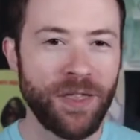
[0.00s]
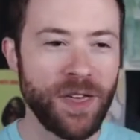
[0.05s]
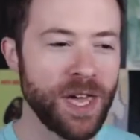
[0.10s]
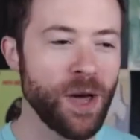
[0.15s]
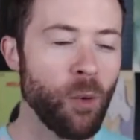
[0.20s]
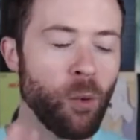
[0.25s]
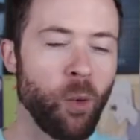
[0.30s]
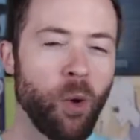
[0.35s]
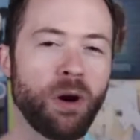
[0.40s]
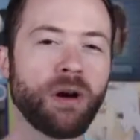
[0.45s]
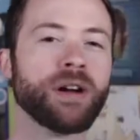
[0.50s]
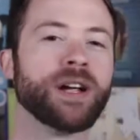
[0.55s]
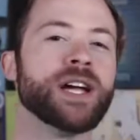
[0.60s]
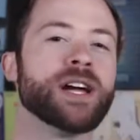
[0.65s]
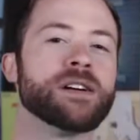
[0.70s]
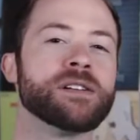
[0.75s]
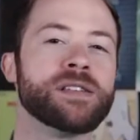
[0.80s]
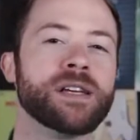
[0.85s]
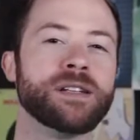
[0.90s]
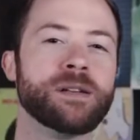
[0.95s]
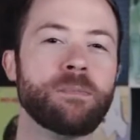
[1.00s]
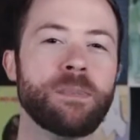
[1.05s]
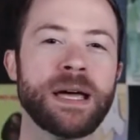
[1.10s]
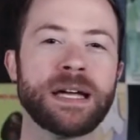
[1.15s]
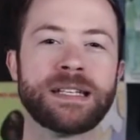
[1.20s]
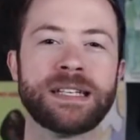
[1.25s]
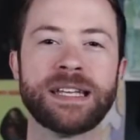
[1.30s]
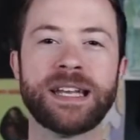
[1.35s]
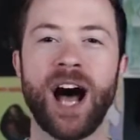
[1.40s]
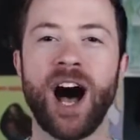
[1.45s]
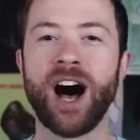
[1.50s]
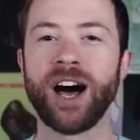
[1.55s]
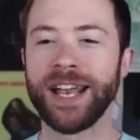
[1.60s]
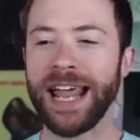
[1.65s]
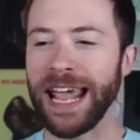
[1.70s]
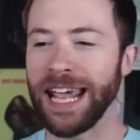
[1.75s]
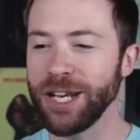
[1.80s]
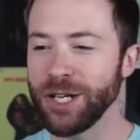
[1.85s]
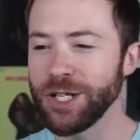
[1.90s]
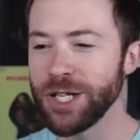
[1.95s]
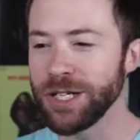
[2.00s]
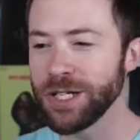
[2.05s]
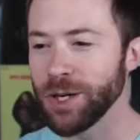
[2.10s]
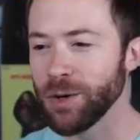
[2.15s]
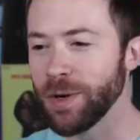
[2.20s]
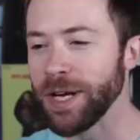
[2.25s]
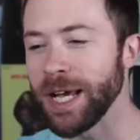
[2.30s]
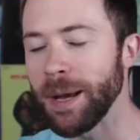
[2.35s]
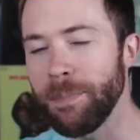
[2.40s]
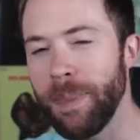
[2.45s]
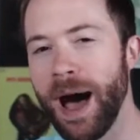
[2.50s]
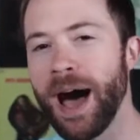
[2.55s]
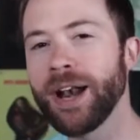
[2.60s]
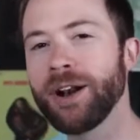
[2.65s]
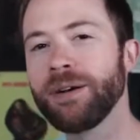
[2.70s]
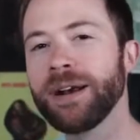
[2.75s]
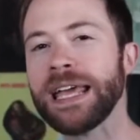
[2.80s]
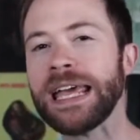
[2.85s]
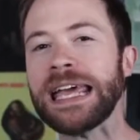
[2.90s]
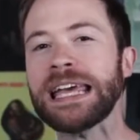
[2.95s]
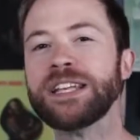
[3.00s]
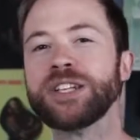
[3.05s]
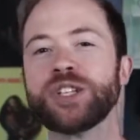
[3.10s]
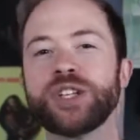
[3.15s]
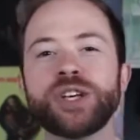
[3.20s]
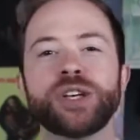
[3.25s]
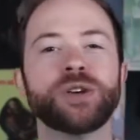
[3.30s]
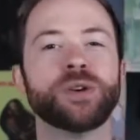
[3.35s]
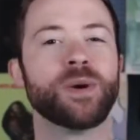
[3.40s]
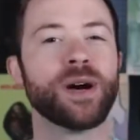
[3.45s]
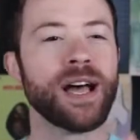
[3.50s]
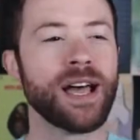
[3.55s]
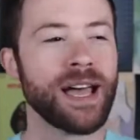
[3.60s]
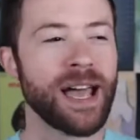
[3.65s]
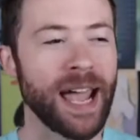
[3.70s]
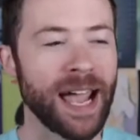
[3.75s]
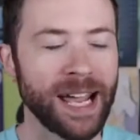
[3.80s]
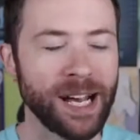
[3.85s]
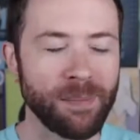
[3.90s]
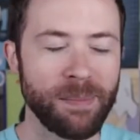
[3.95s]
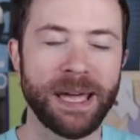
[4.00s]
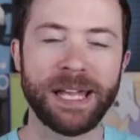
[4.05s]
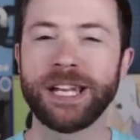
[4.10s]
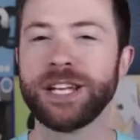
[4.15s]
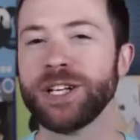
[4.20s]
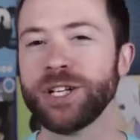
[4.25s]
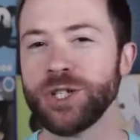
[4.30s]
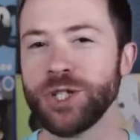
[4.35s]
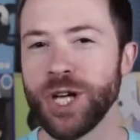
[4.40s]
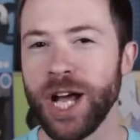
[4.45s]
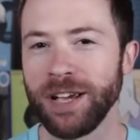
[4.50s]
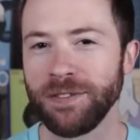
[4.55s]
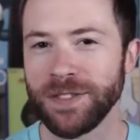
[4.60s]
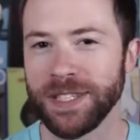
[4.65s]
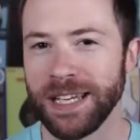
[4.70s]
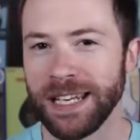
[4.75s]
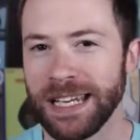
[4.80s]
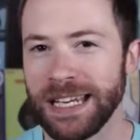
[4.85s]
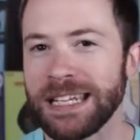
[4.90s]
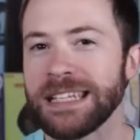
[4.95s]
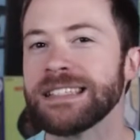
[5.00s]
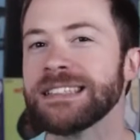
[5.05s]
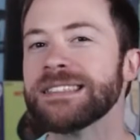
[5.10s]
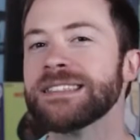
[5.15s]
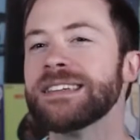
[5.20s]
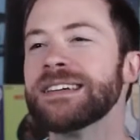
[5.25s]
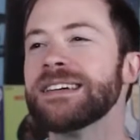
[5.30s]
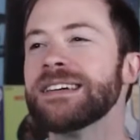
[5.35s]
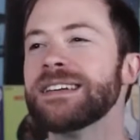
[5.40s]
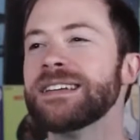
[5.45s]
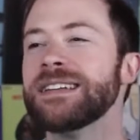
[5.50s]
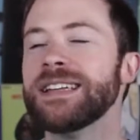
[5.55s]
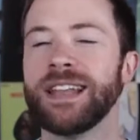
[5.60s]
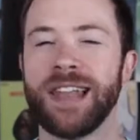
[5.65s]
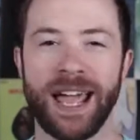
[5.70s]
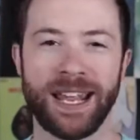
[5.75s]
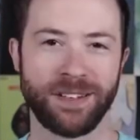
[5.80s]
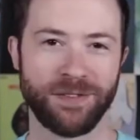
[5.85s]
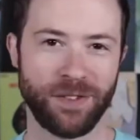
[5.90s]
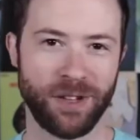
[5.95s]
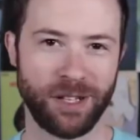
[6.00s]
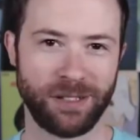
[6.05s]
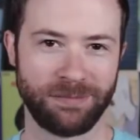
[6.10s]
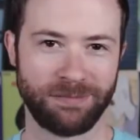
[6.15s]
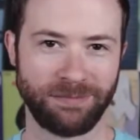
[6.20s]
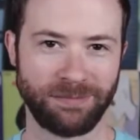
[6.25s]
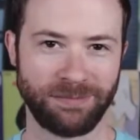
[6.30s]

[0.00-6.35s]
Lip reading: the warriors depicted on ancient Greek pottery into animated gifs. It is delightful.